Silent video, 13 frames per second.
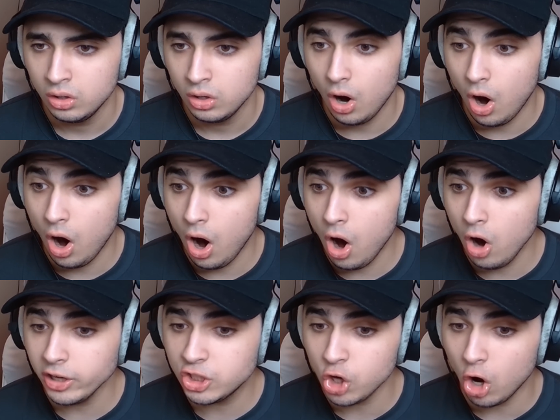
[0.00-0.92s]

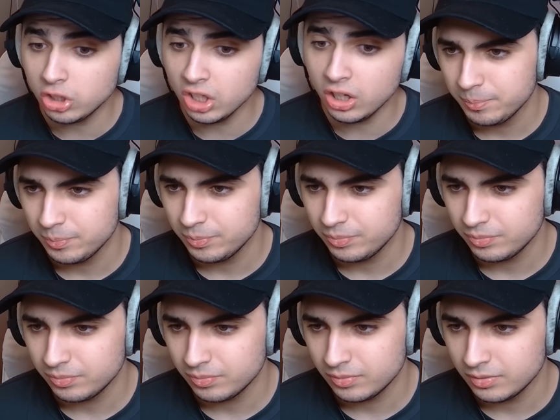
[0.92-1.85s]
Oh, he choked her!
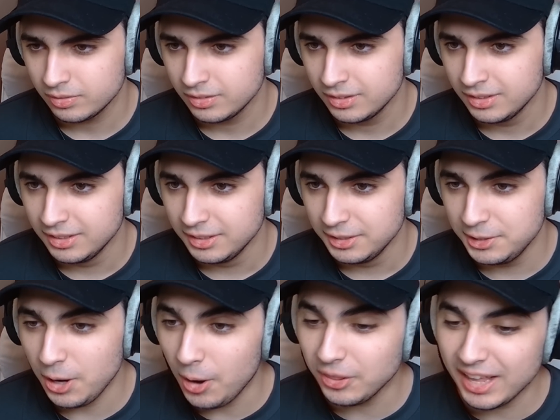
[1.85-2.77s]

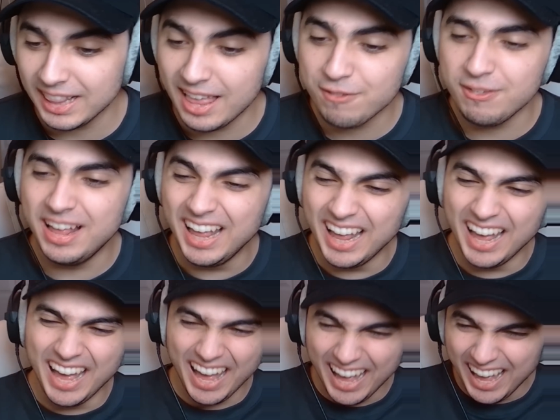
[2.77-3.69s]
Yo, they
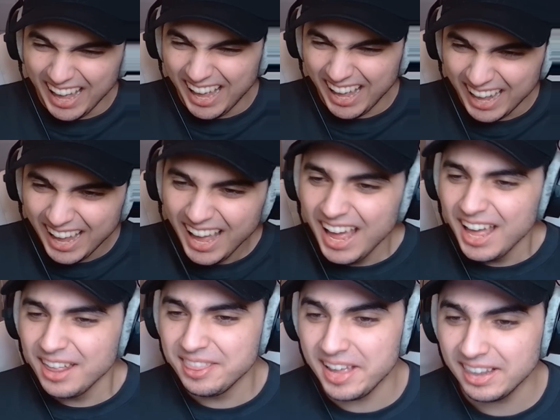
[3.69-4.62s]

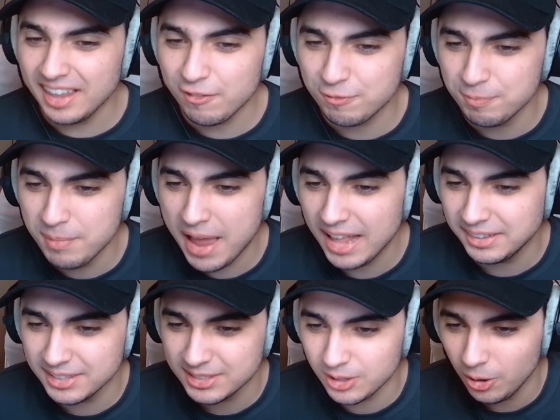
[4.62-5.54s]
left They left
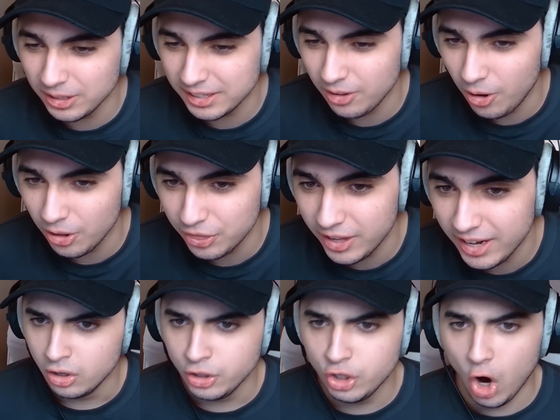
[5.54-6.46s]
Mantis holding the whole
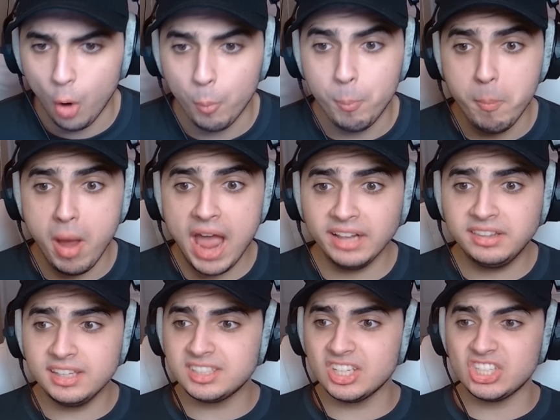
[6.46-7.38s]
thing. Yo,
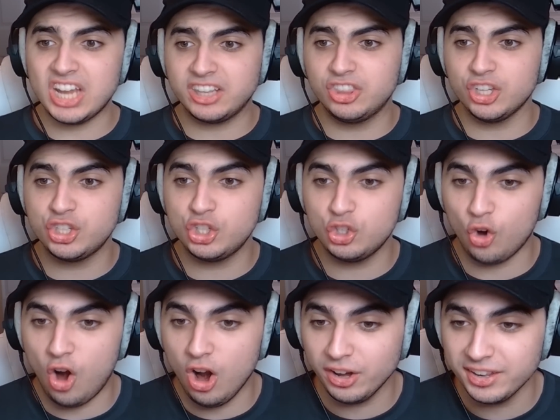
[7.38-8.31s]
Mantis is like the
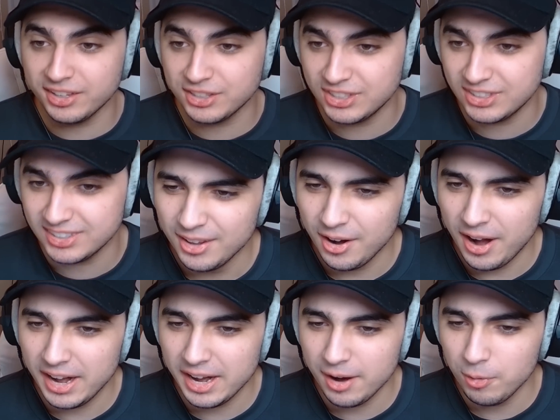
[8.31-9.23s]
strongest. They're
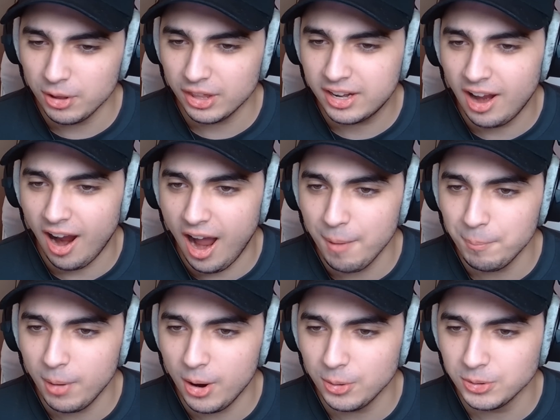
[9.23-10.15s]
hitting him with
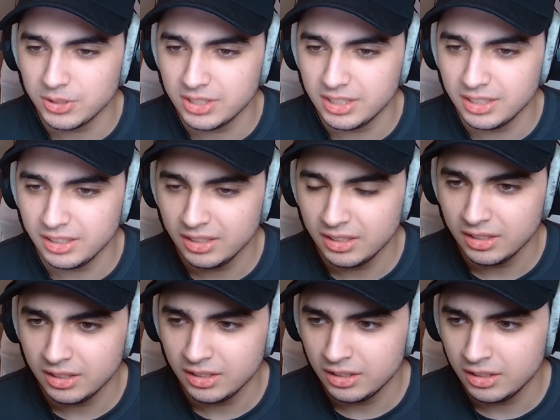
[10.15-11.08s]
combos.
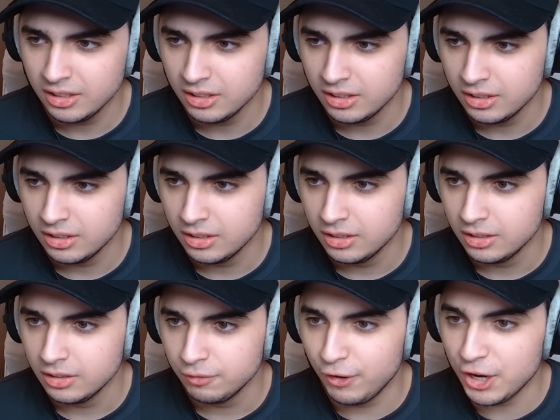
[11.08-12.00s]

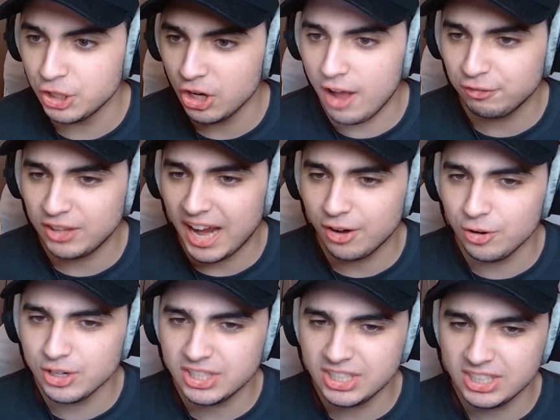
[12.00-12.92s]
Finish it off,
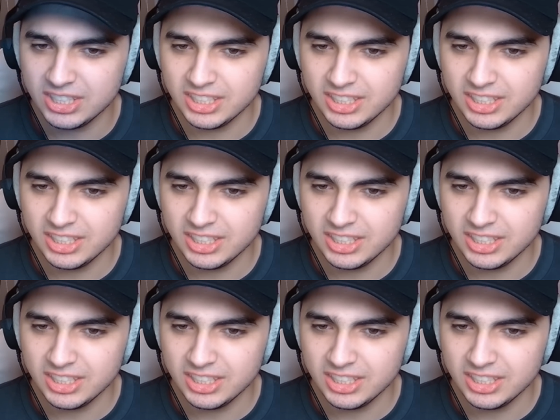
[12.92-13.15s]
Tigress.